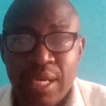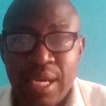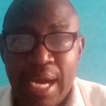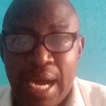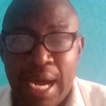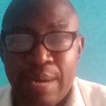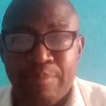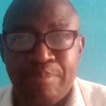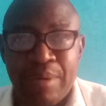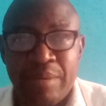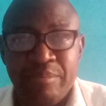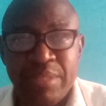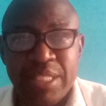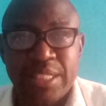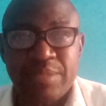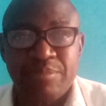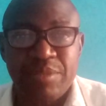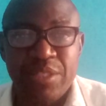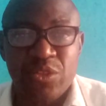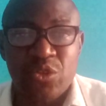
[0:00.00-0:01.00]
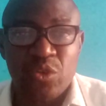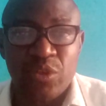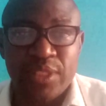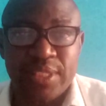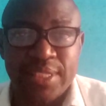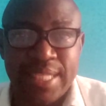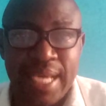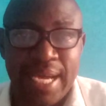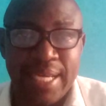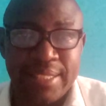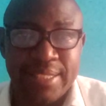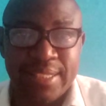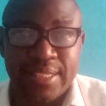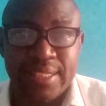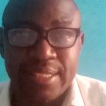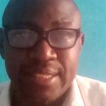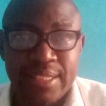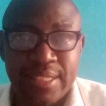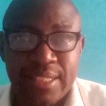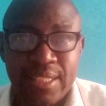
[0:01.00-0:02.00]
Permit me to start
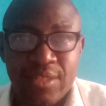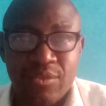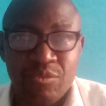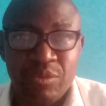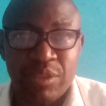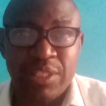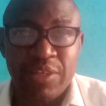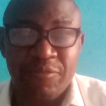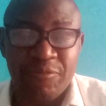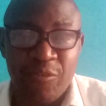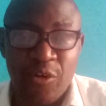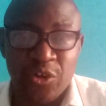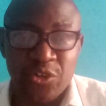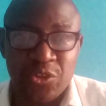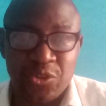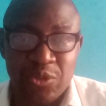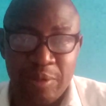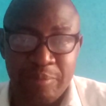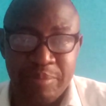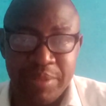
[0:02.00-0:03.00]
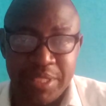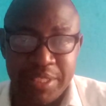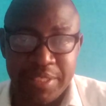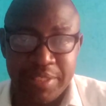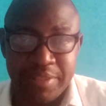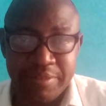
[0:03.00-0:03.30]
with the first topic.